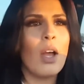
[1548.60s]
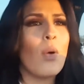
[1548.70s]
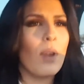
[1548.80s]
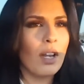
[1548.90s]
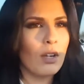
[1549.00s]

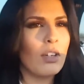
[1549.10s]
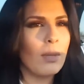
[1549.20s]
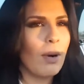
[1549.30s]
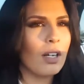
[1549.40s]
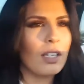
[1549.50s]
when I go to the
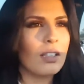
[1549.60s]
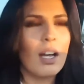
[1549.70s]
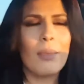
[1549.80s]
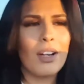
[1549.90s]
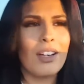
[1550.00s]
parking lot,
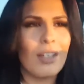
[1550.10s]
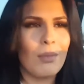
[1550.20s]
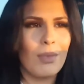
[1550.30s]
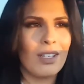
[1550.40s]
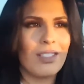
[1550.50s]
I'm not going to get
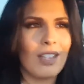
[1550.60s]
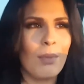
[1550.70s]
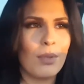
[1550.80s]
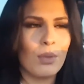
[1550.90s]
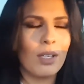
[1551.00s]
mixed
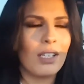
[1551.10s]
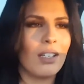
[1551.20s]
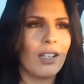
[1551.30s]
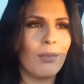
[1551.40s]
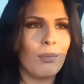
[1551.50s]
up
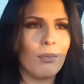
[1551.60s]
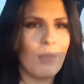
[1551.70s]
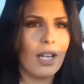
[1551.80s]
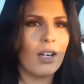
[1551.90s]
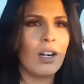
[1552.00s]
between
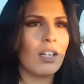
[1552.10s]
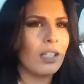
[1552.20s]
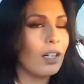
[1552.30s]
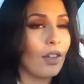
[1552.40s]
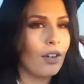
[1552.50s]
my car
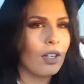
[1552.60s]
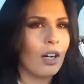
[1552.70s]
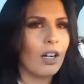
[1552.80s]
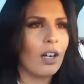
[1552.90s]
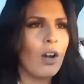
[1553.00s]
and another
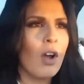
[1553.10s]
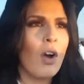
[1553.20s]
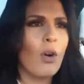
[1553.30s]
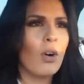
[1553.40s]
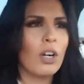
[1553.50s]
car.
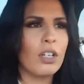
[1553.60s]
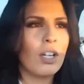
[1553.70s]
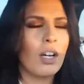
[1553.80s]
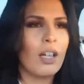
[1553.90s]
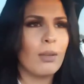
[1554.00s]
Or
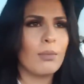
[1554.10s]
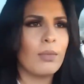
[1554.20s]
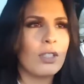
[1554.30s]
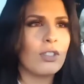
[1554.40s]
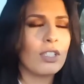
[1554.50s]

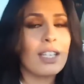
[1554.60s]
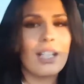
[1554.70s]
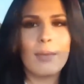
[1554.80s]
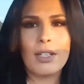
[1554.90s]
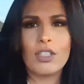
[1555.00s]
just like
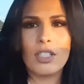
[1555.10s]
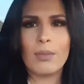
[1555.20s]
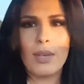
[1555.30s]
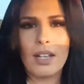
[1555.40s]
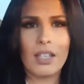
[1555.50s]
I mentioned in
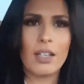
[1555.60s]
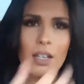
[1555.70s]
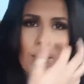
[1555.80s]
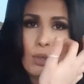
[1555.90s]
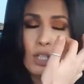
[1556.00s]
my
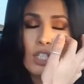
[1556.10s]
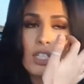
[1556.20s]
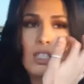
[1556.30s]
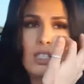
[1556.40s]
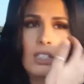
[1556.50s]

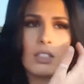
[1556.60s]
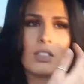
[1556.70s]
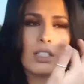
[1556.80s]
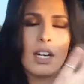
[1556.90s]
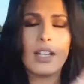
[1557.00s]
Porsche
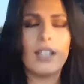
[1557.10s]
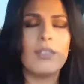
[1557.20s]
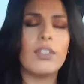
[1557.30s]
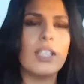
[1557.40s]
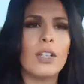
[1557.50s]
Cayenne
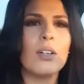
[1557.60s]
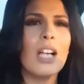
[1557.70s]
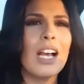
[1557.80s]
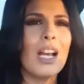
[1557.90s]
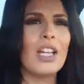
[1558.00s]
video,
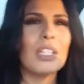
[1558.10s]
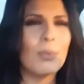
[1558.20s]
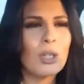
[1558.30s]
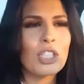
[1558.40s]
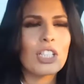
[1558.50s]
the
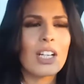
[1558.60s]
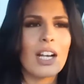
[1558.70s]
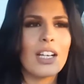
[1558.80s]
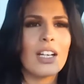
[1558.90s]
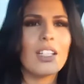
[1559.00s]
Porsche
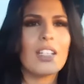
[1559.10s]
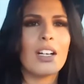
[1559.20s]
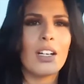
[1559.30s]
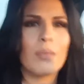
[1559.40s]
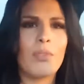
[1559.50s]
Cayenne
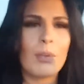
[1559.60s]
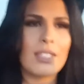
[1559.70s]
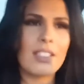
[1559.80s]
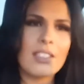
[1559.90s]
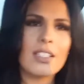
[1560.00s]
from a
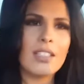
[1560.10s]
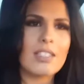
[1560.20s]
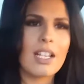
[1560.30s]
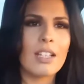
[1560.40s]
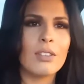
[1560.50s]
distance
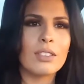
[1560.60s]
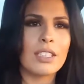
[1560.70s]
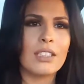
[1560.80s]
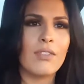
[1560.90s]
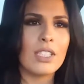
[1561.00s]
kind of looks
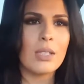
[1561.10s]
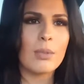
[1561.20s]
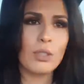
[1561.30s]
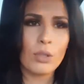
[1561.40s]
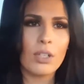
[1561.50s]
like a
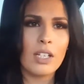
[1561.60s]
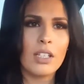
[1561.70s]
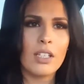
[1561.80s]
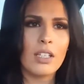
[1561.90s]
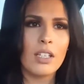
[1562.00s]
VW Touareg.